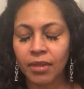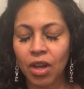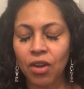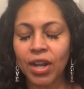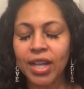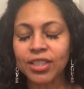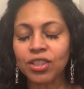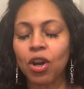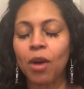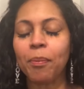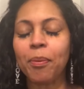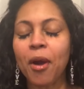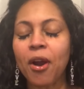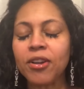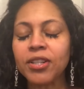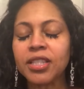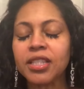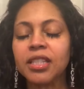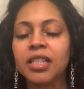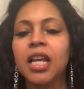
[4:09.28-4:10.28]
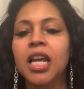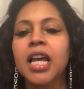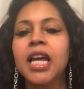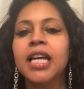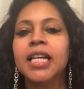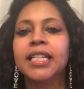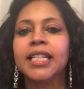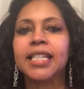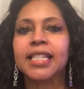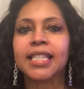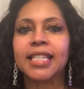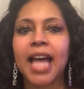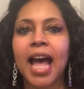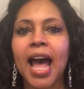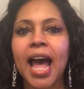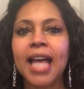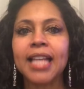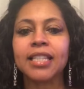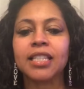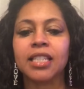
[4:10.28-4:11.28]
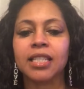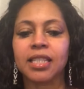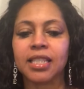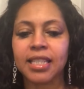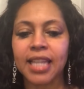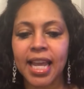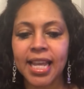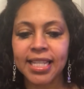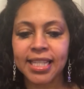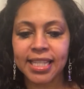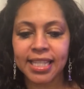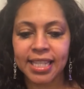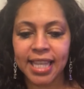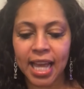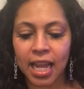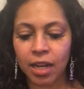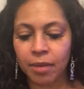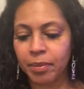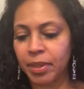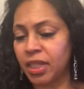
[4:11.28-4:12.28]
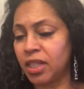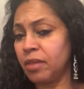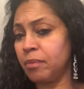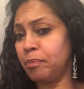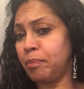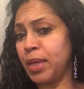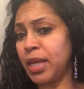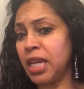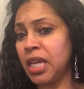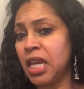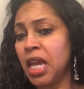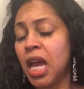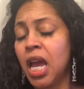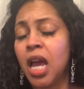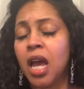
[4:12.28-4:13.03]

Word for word: Okay, so a person decides to stay celibate could be